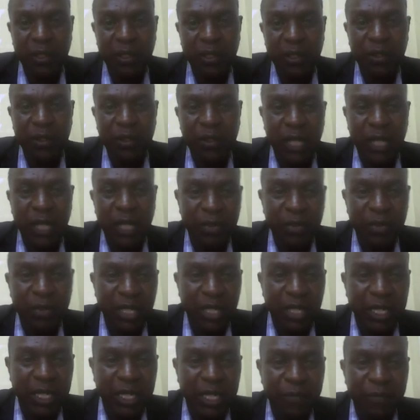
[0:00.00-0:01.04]
Come
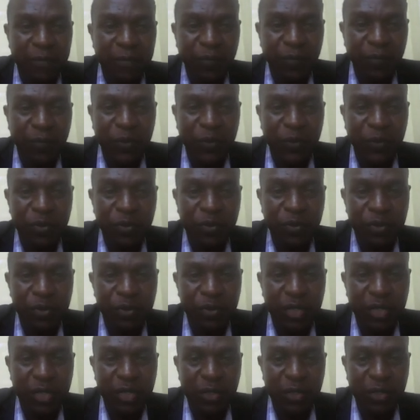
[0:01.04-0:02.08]
there, choose the
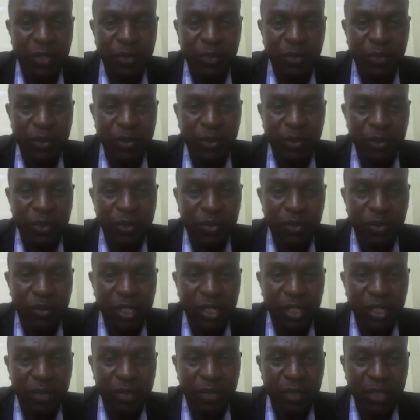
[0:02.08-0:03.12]
topic you're going to teach,
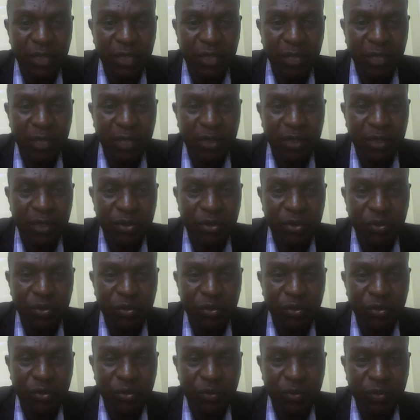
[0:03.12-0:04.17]
measurement 2,
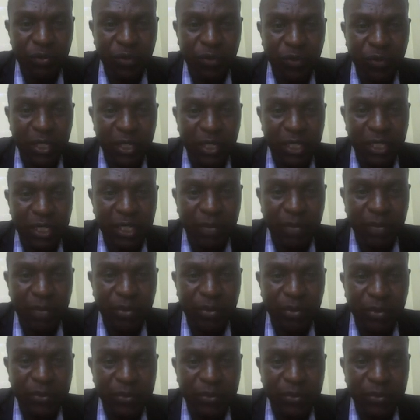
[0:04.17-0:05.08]
for example,